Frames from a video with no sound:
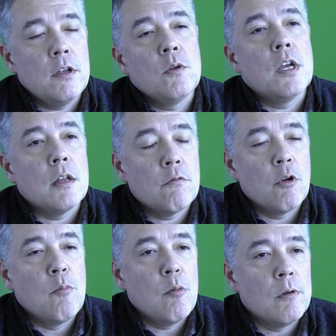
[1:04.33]
that you get
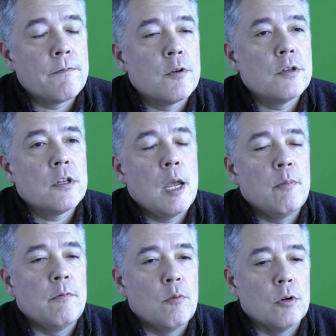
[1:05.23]
through a mobile-first
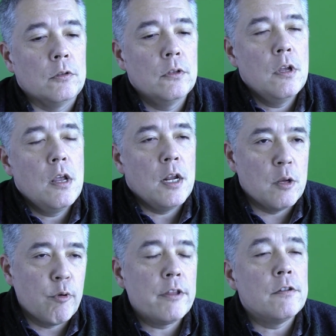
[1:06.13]
type of world. And
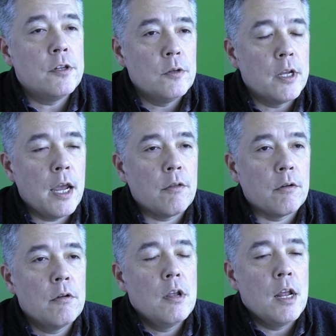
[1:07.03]
you bring the two
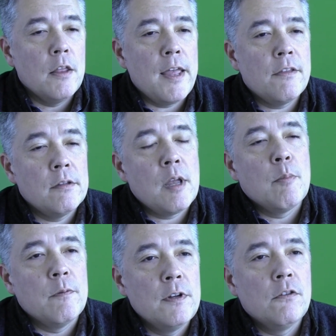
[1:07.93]
together, and that's the
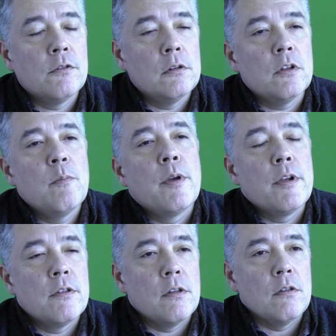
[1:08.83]
type of digital
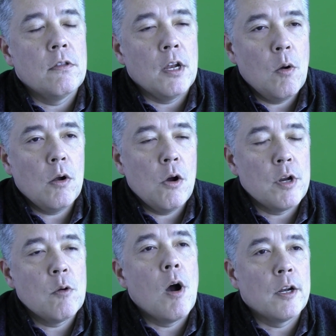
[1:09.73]
experiences that
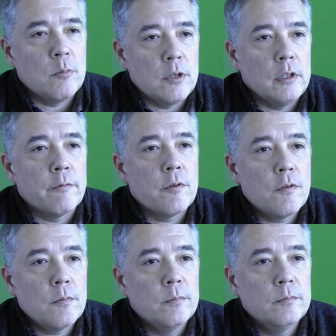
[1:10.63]
Kony Quantum
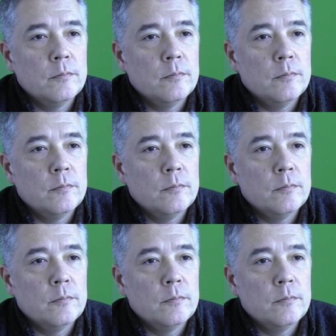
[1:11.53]
delivers.